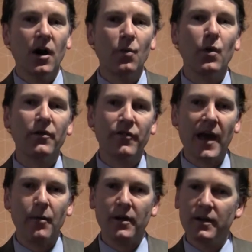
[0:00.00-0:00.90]
on one
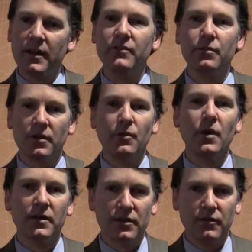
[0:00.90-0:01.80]
fabric, and that's really
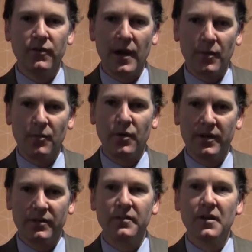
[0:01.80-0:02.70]
what QFabric
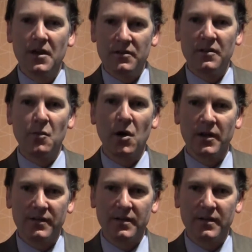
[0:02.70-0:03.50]
brings to the market